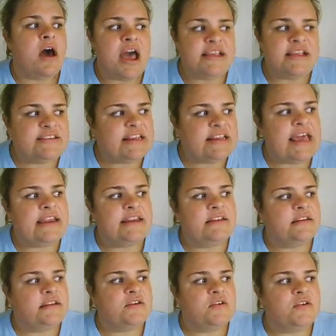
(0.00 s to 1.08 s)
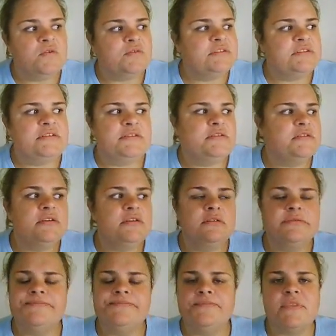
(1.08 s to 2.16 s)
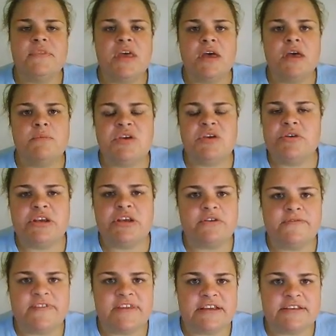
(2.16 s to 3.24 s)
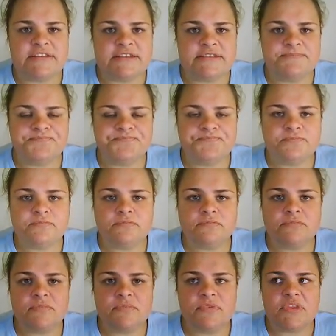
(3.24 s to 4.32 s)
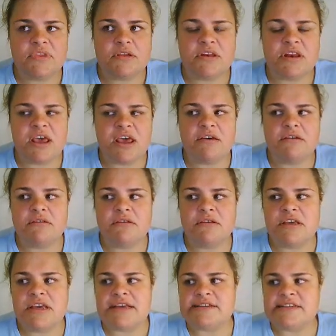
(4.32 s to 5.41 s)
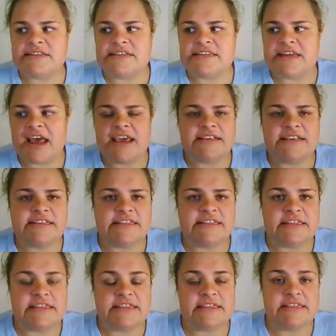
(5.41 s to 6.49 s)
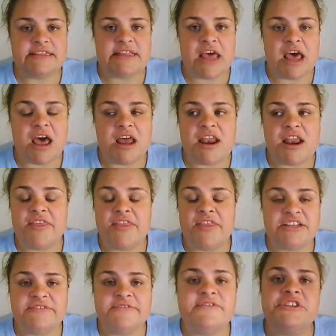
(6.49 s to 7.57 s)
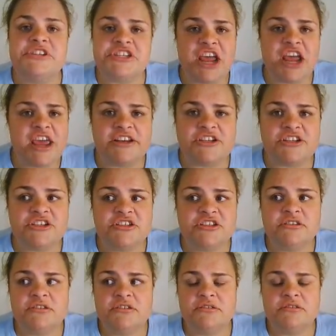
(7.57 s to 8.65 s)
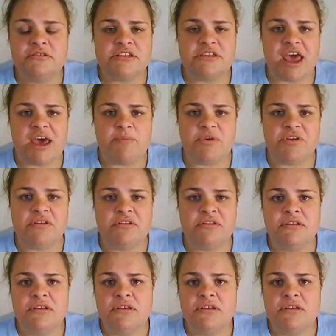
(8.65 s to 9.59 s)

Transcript: isolated, it caused a myriad of things. Now, it just takes another different change to happen.